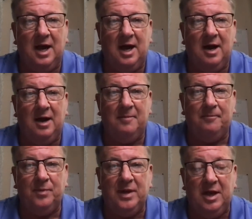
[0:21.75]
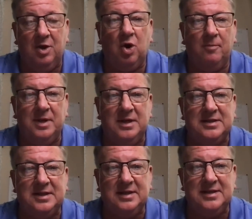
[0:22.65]
in our
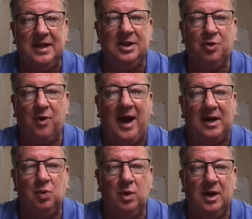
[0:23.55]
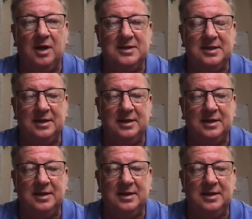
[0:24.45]
business interact with us,